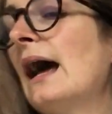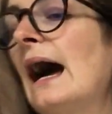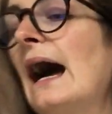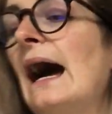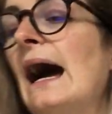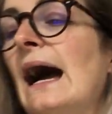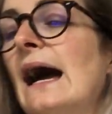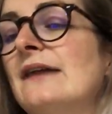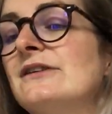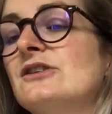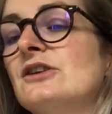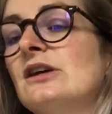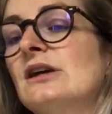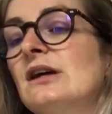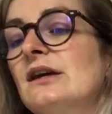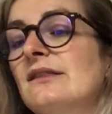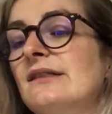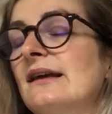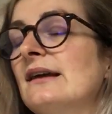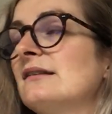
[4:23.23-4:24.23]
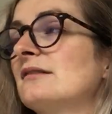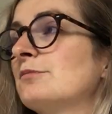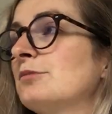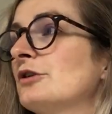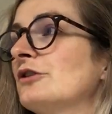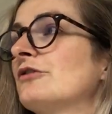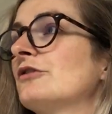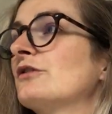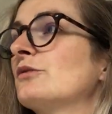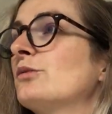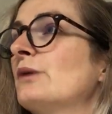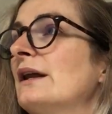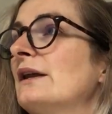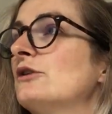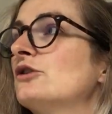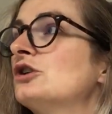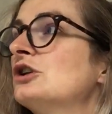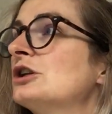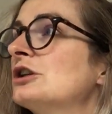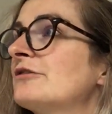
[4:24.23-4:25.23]
And the explorers went
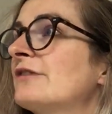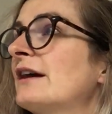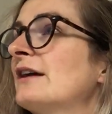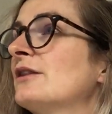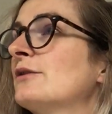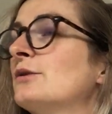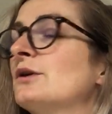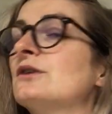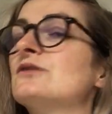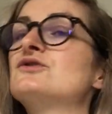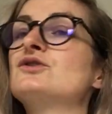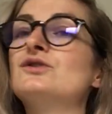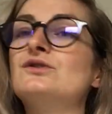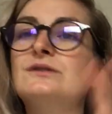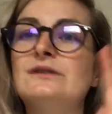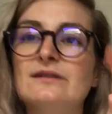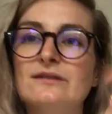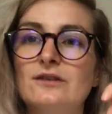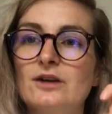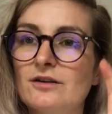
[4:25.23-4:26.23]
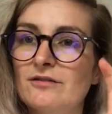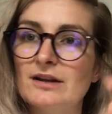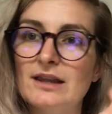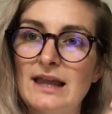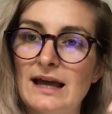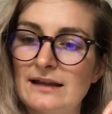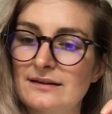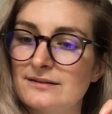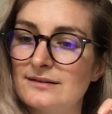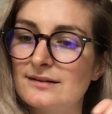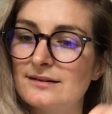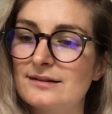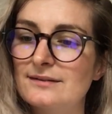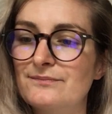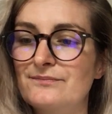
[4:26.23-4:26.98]
all around the world to discover lands.